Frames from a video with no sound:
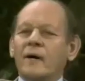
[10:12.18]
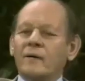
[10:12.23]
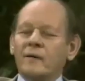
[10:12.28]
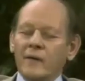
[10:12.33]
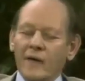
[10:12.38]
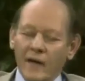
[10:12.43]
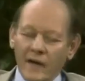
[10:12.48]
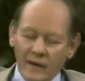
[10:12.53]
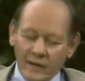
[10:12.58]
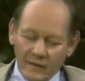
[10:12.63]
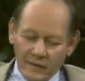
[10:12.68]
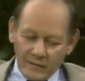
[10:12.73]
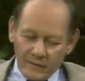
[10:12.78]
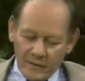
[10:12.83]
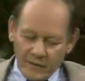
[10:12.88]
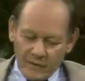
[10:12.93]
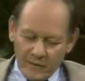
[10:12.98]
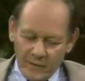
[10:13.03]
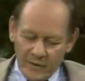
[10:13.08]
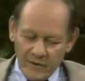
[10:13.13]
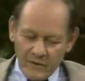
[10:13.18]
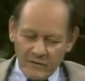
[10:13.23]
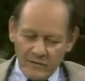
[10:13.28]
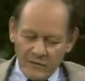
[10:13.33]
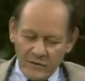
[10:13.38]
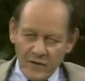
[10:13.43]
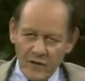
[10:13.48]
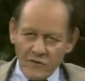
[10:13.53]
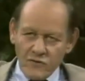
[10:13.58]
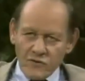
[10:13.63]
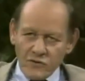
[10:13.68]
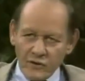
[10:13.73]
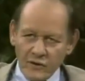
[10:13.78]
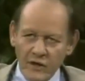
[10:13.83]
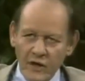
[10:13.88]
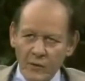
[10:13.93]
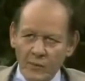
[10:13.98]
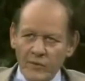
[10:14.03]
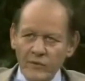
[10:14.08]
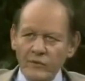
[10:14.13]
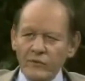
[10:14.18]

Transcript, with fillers: I question the notion.